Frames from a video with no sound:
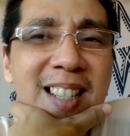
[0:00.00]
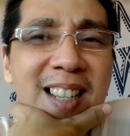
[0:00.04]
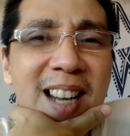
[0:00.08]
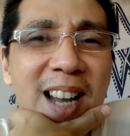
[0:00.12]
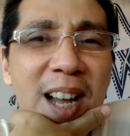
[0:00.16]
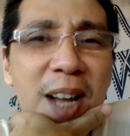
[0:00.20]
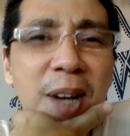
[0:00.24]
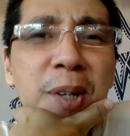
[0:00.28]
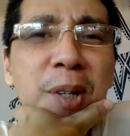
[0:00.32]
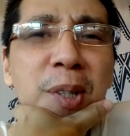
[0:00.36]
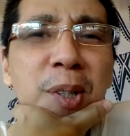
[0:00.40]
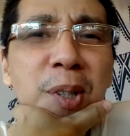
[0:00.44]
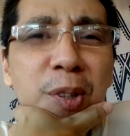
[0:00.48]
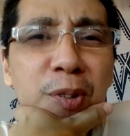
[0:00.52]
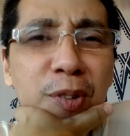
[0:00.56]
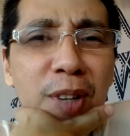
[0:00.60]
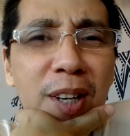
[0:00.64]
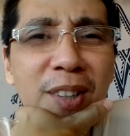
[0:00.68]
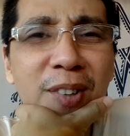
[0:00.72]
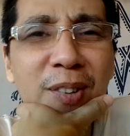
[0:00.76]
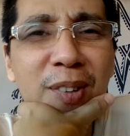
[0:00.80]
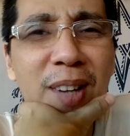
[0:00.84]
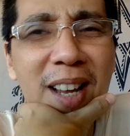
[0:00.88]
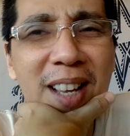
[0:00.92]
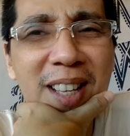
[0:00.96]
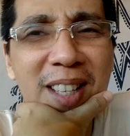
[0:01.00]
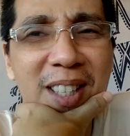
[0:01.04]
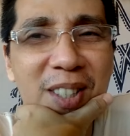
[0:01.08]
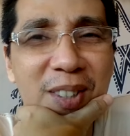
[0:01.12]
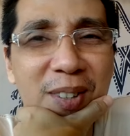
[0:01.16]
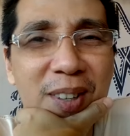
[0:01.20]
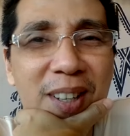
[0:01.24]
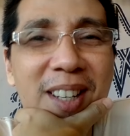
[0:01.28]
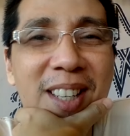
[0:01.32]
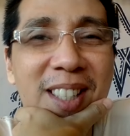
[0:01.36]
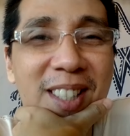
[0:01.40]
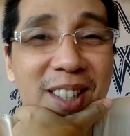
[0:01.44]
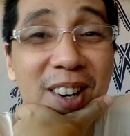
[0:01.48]
I'm gonna try to answer
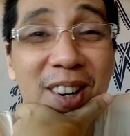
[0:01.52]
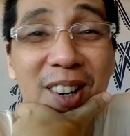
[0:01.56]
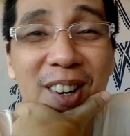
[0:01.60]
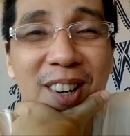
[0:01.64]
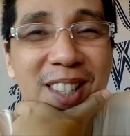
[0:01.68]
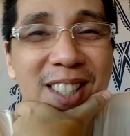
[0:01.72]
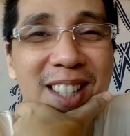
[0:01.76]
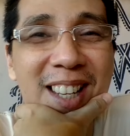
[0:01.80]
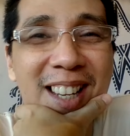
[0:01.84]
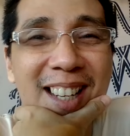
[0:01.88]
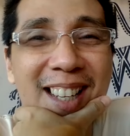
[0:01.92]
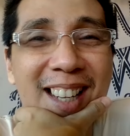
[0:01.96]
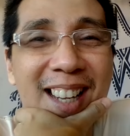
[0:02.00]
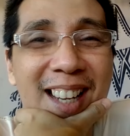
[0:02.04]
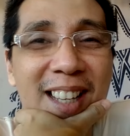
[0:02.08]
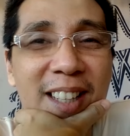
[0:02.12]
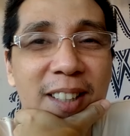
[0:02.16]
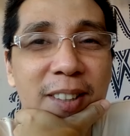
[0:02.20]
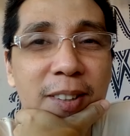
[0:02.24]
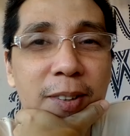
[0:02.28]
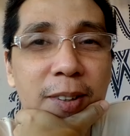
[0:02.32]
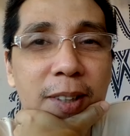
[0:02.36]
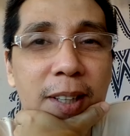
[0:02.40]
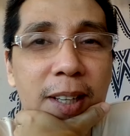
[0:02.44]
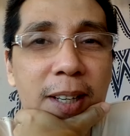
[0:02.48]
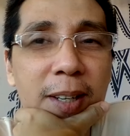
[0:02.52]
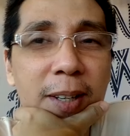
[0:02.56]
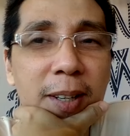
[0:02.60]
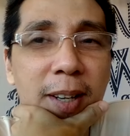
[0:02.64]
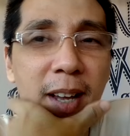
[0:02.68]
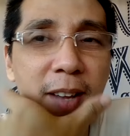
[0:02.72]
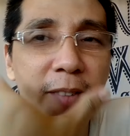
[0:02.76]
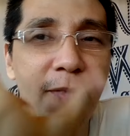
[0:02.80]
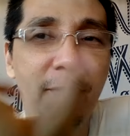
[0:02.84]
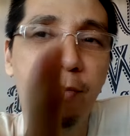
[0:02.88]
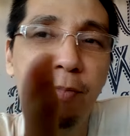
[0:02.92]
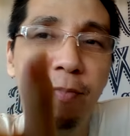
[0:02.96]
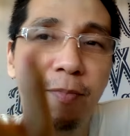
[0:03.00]
it as hard as I can. Okay,
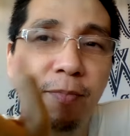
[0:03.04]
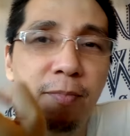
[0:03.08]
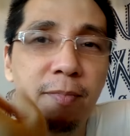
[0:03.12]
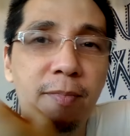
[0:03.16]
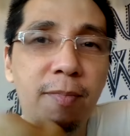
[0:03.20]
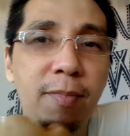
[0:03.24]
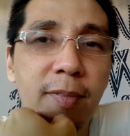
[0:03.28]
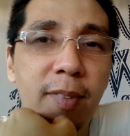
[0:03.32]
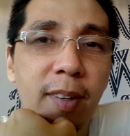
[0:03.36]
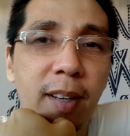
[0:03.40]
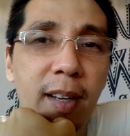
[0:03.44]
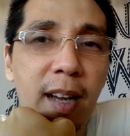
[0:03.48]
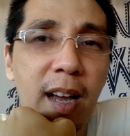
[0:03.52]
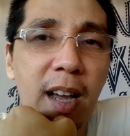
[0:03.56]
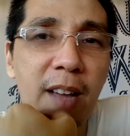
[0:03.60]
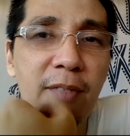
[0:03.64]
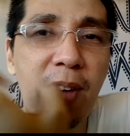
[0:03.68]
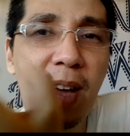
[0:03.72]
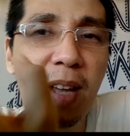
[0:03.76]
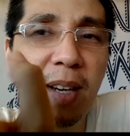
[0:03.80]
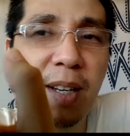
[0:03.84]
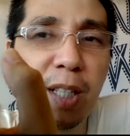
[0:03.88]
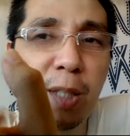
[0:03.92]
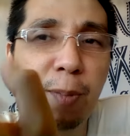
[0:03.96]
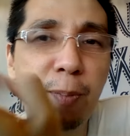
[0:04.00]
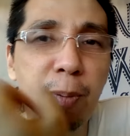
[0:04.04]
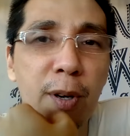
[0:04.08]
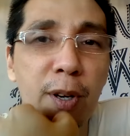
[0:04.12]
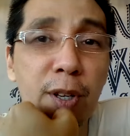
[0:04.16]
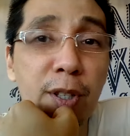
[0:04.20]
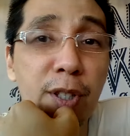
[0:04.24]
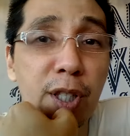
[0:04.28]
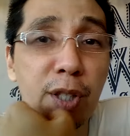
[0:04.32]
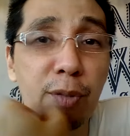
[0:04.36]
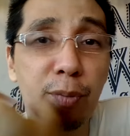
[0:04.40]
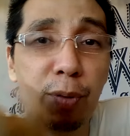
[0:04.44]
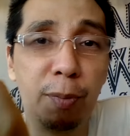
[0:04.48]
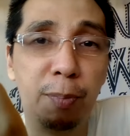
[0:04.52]
I've had
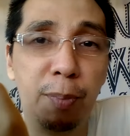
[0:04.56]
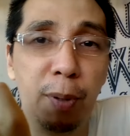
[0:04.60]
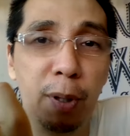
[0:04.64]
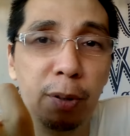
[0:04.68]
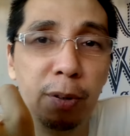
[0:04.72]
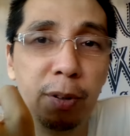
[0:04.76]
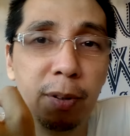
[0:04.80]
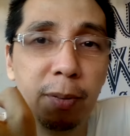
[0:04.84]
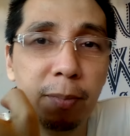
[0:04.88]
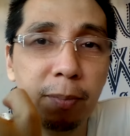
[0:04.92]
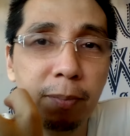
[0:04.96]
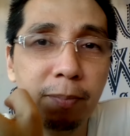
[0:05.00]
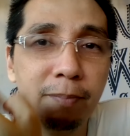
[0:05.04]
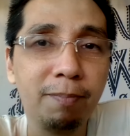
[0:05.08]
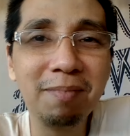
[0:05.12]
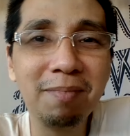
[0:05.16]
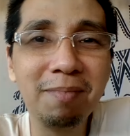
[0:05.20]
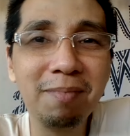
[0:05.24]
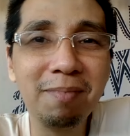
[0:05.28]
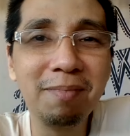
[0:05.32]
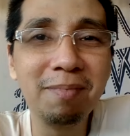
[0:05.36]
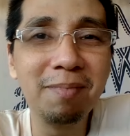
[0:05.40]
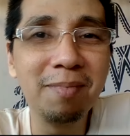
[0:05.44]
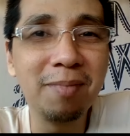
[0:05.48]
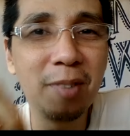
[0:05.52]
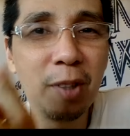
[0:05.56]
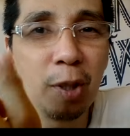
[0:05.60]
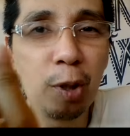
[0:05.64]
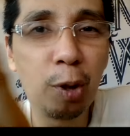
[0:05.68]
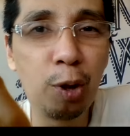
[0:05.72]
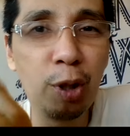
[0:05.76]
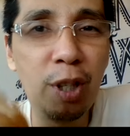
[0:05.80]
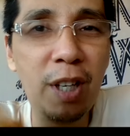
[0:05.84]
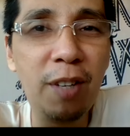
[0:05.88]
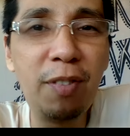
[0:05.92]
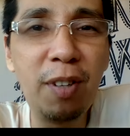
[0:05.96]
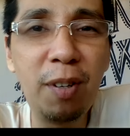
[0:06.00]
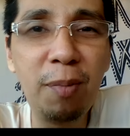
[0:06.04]
experiences before.
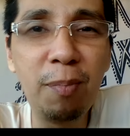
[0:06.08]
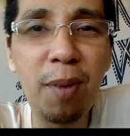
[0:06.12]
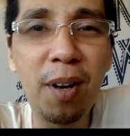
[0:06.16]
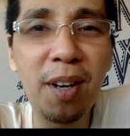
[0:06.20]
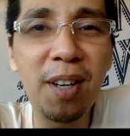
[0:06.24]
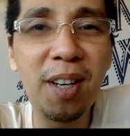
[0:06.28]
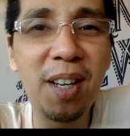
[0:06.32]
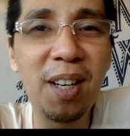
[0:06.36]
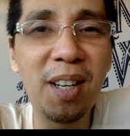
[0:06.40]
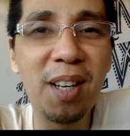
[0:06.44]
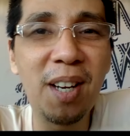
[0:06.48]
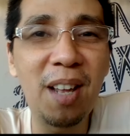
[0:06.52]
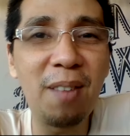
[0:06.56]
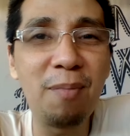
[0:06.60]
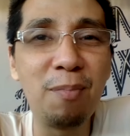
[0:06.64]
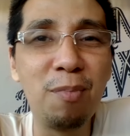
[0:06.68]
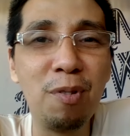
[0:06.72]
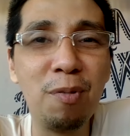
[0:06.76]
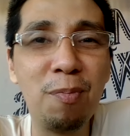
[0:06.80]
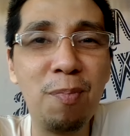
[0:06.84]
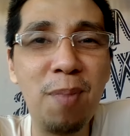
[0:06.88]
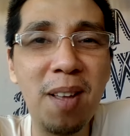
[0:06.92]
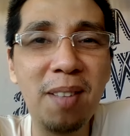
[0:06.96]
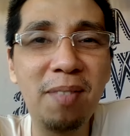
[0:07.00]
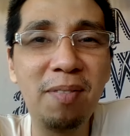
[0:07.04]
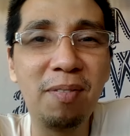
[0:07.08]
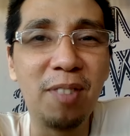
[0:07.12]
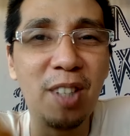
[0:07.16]
Good evening, Money and Life Movement.